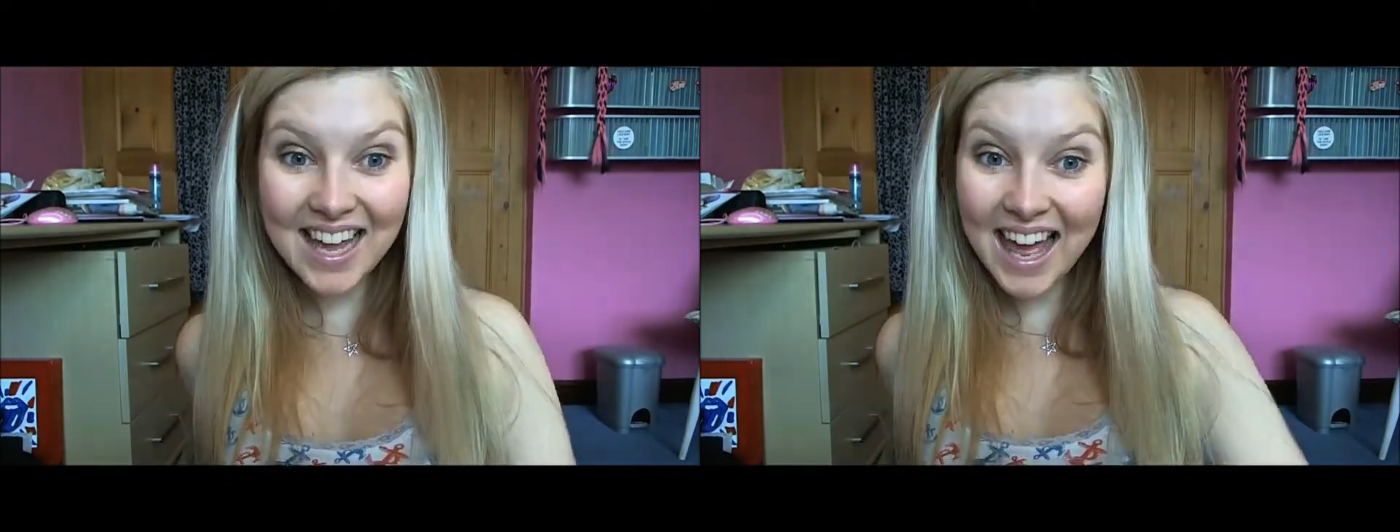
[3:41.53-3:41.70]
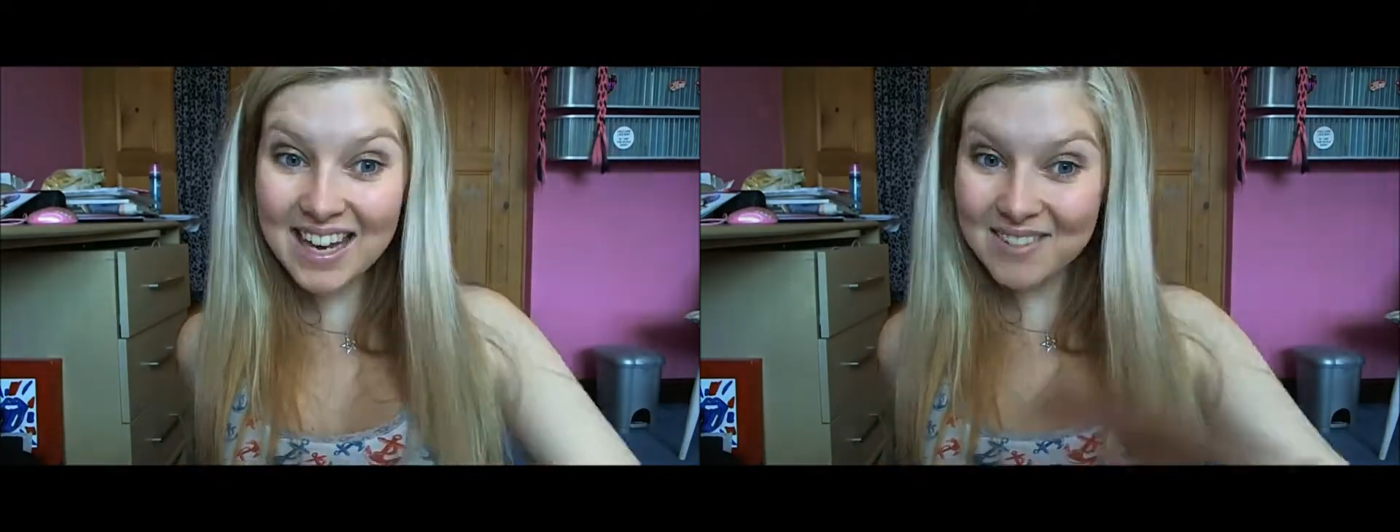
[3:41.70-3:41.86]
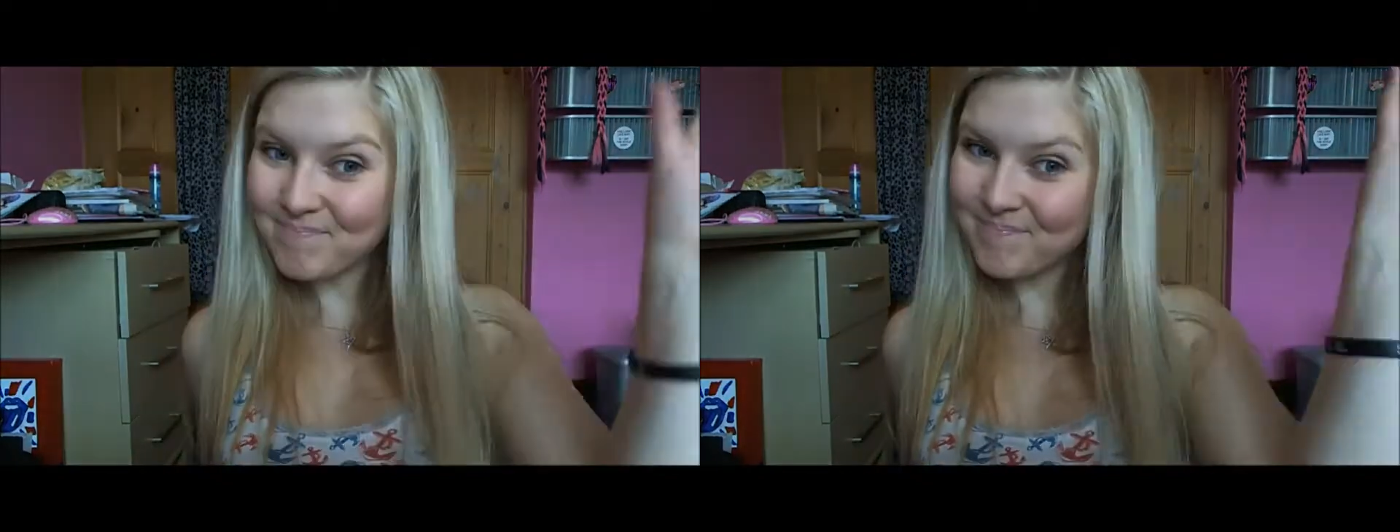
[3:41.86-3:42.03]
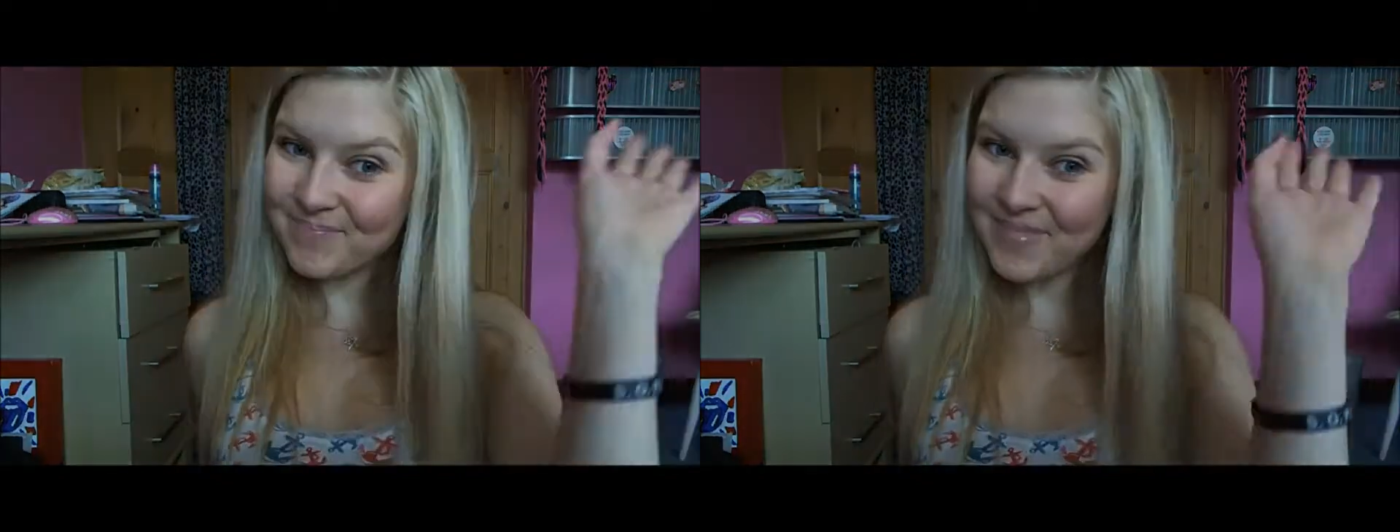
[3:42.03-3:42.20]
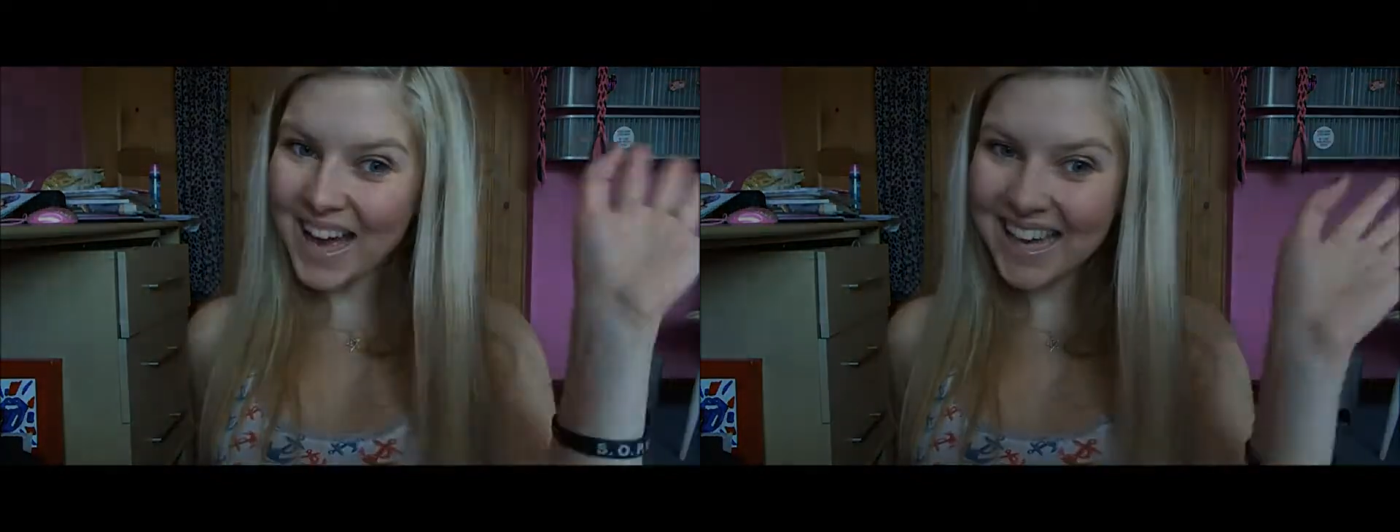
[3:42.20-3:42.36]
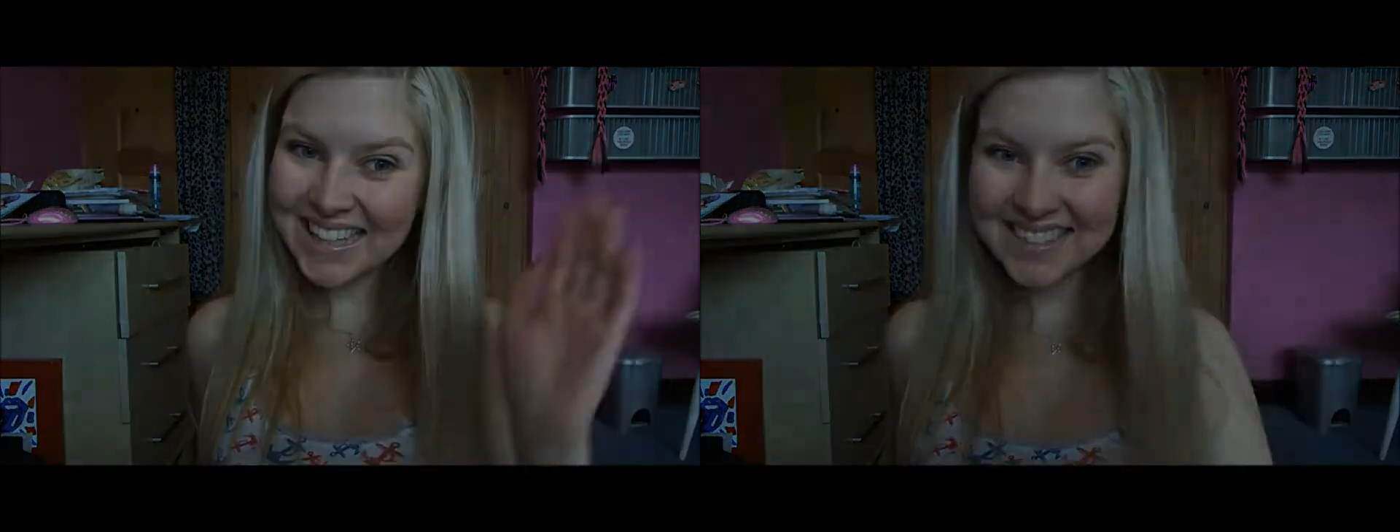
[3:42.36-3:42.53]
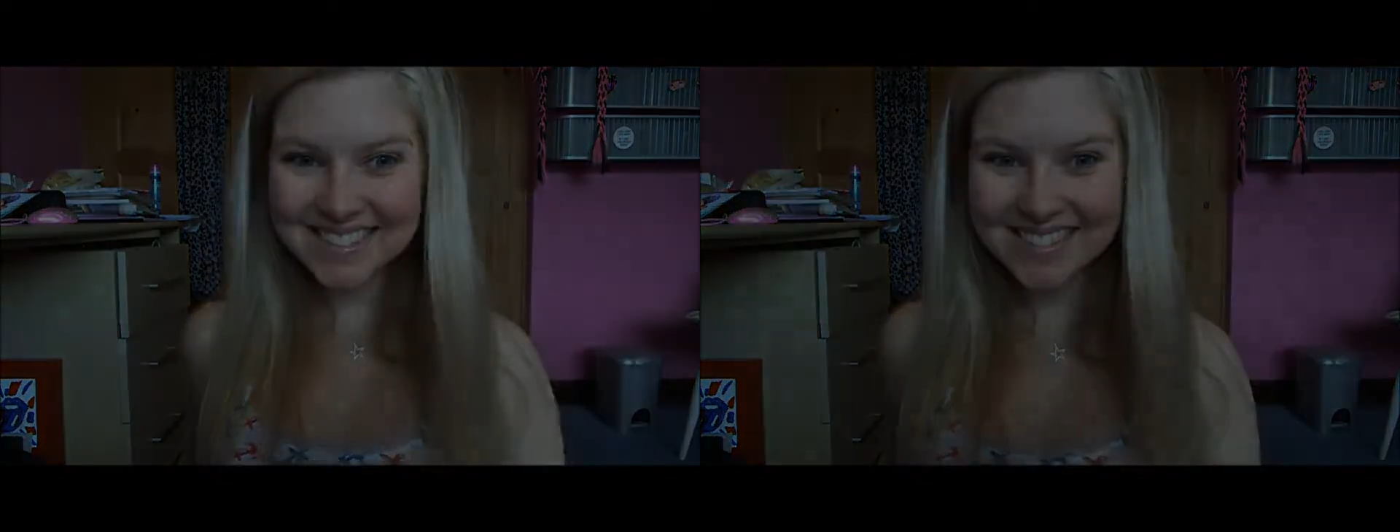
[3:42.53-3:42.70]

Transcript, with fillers: you again. Bye.